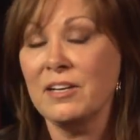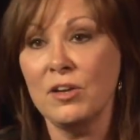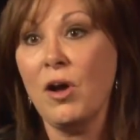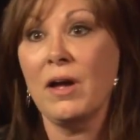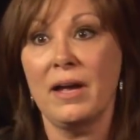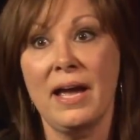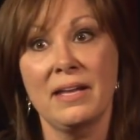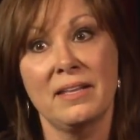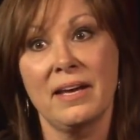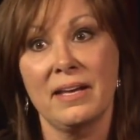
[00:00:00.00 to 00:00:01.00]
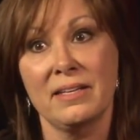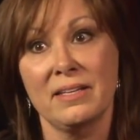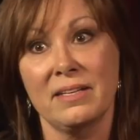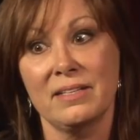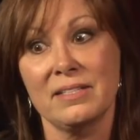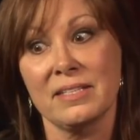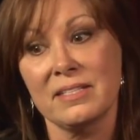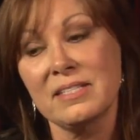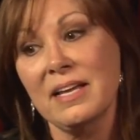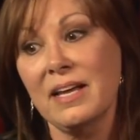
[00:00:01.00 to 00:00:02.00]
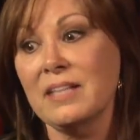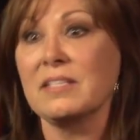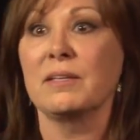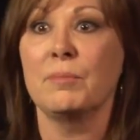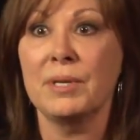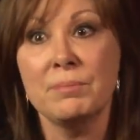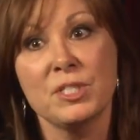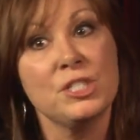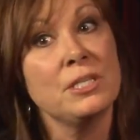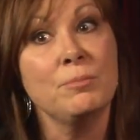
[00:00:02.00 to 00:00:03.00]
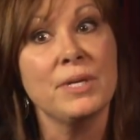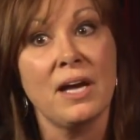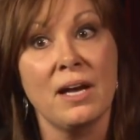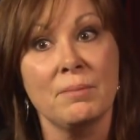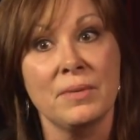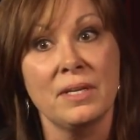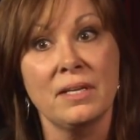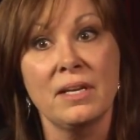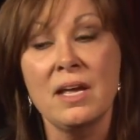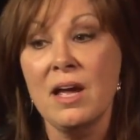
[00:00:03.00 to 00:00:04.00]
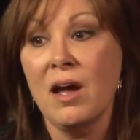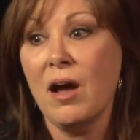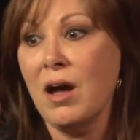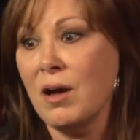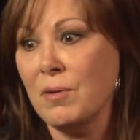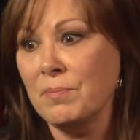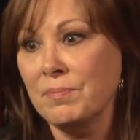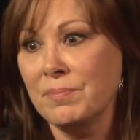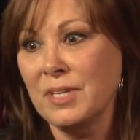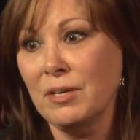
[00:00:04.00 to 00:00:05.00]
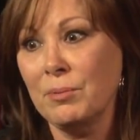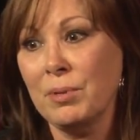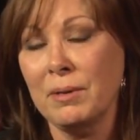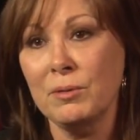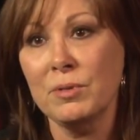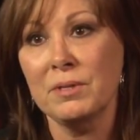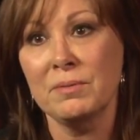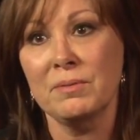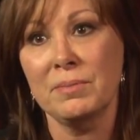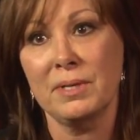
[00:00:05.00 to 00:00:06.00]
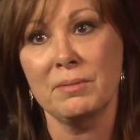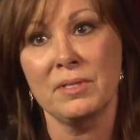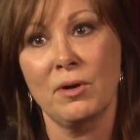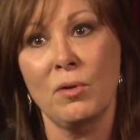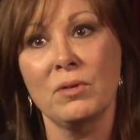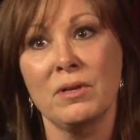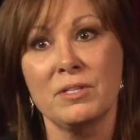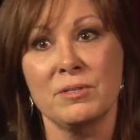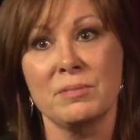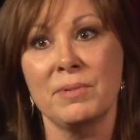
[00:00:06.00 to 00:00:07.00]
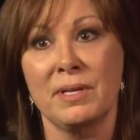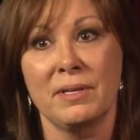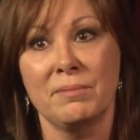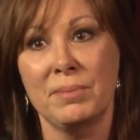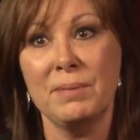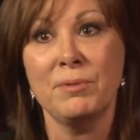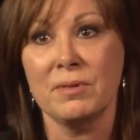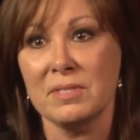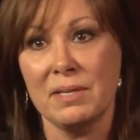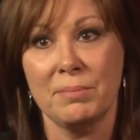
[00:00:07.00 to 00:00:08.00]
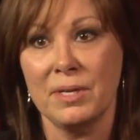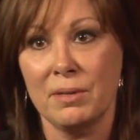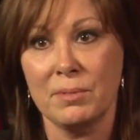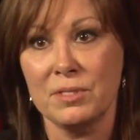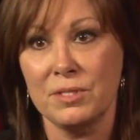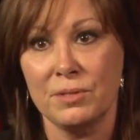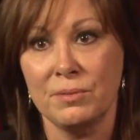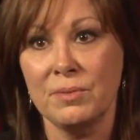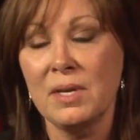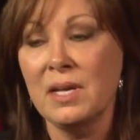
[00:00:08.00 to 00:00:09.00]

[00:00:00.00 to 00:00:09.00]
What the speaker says: I not had that success and the big machine behind me, I probably wouldn't be able to hold on to as many people as I've been able to.